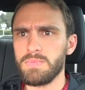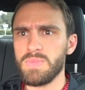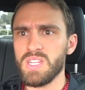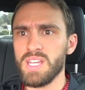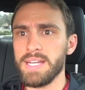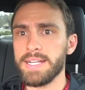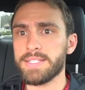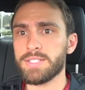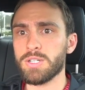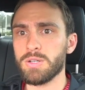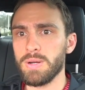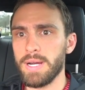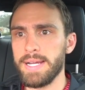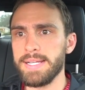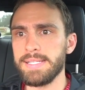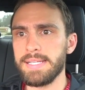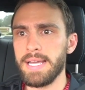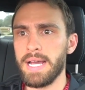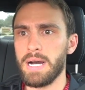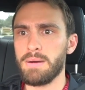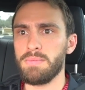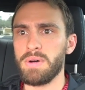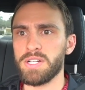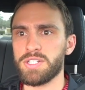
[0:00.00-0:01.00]
It's
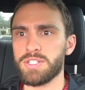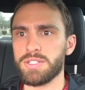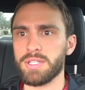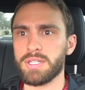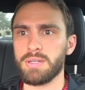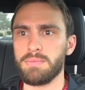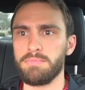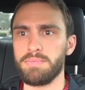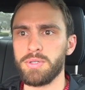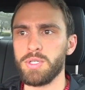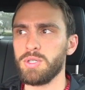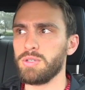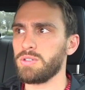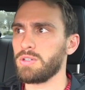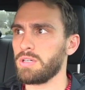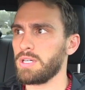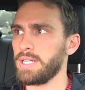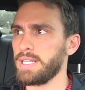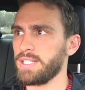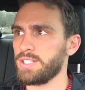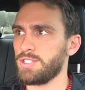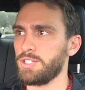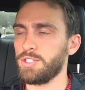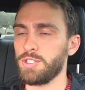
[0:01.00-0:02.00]
crazy how much the computer
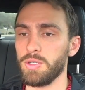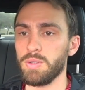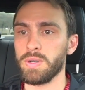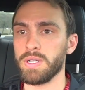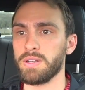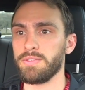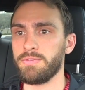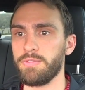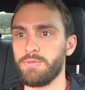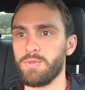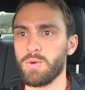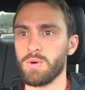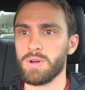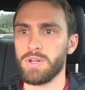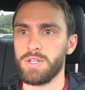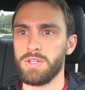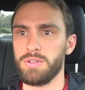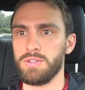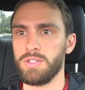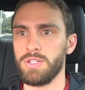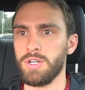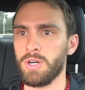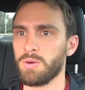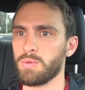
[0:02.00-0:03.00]
is doing for
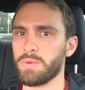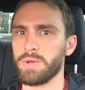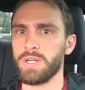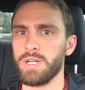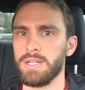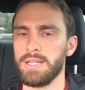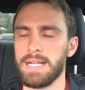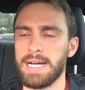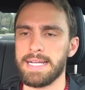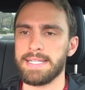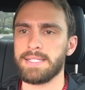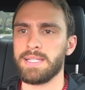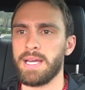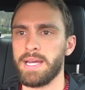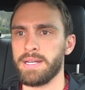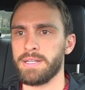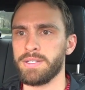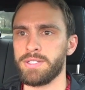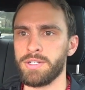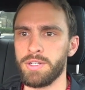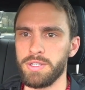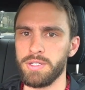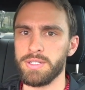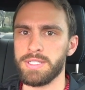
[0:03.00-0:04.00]
you. You don't realize that
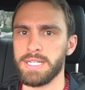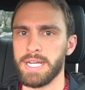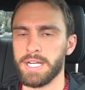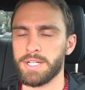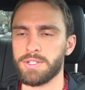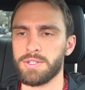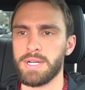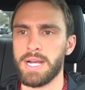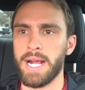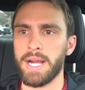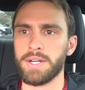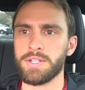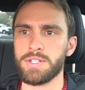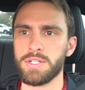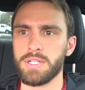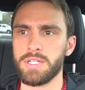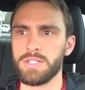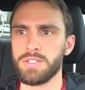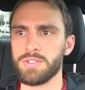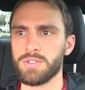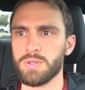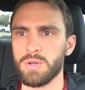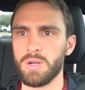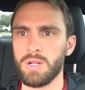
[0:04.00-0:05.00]
until you take traction
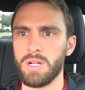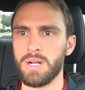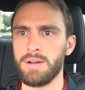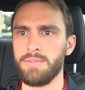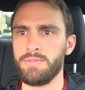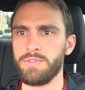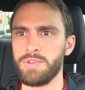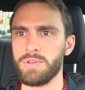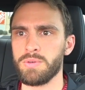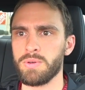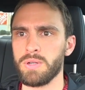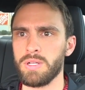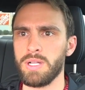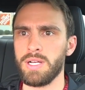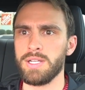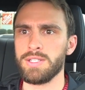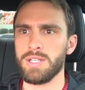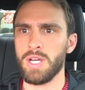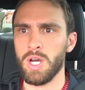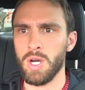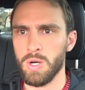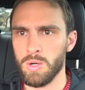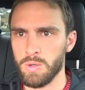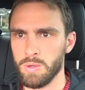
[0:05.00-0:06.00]
control off and you
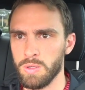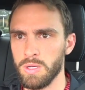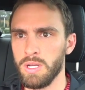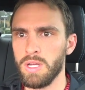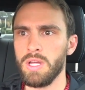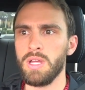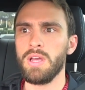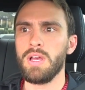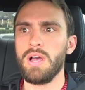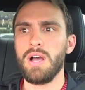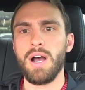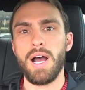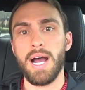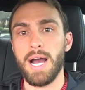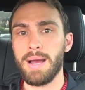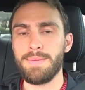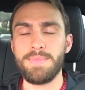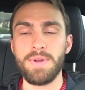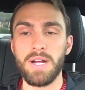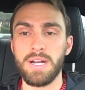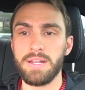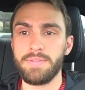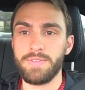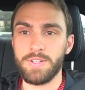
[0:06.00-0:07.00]
realize, oh,
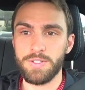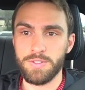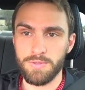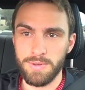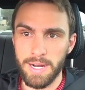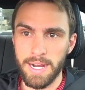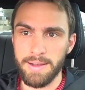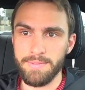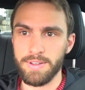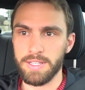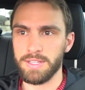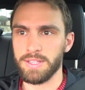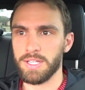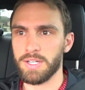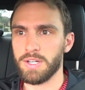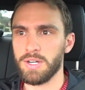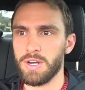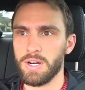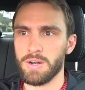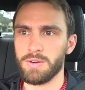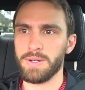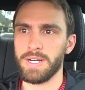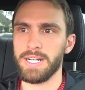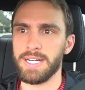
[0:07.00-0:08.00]
I'm not even driving the
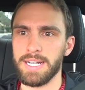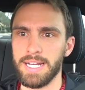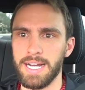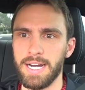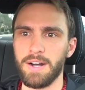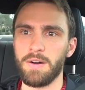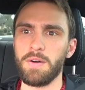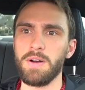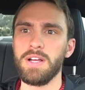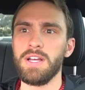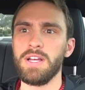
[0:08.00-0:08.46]
car right now.